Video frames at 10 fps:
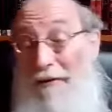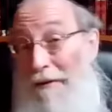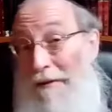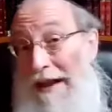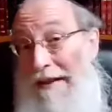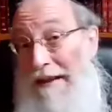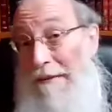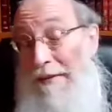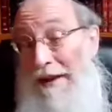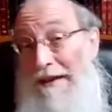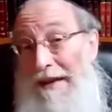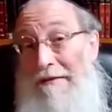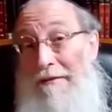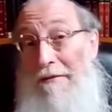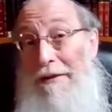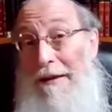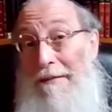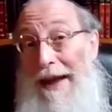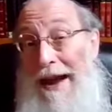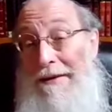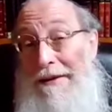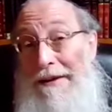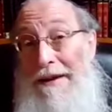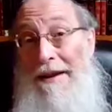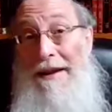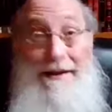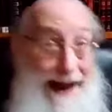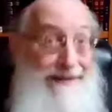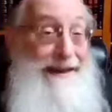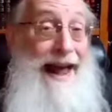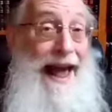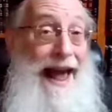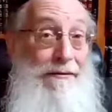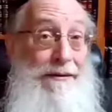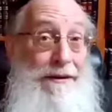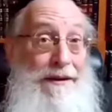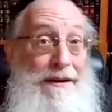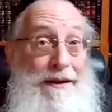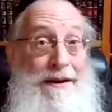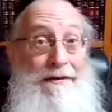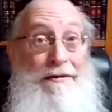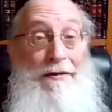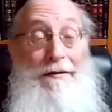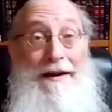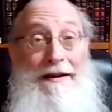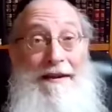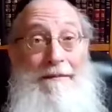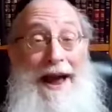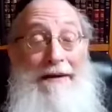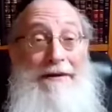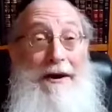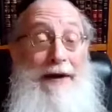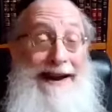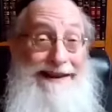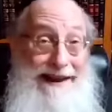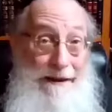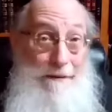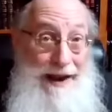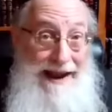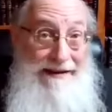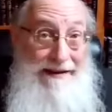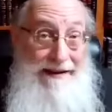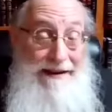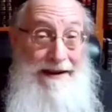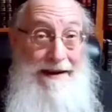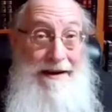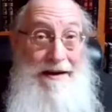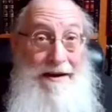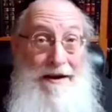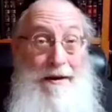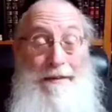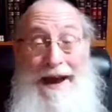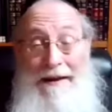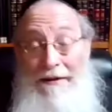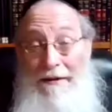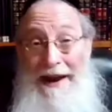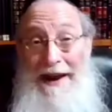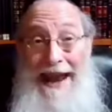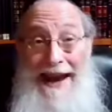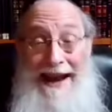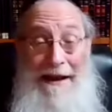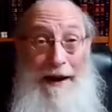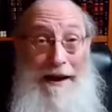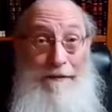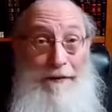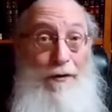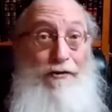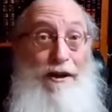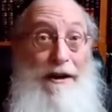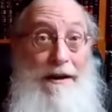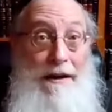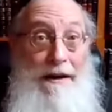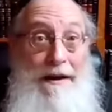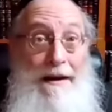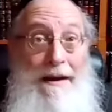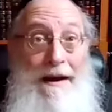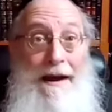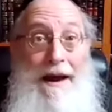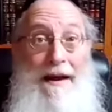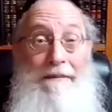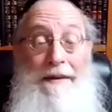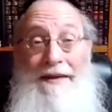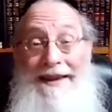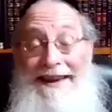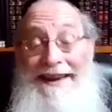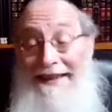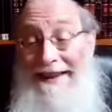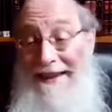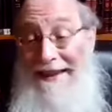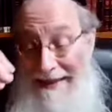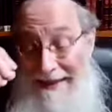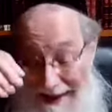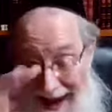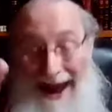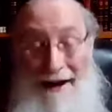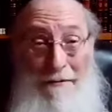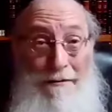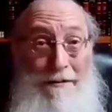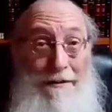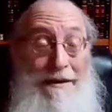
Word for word: tshuva as something that's all about not the now. Tshuva is about correcting the past, about creating a better future. I mean, the, the, the, the now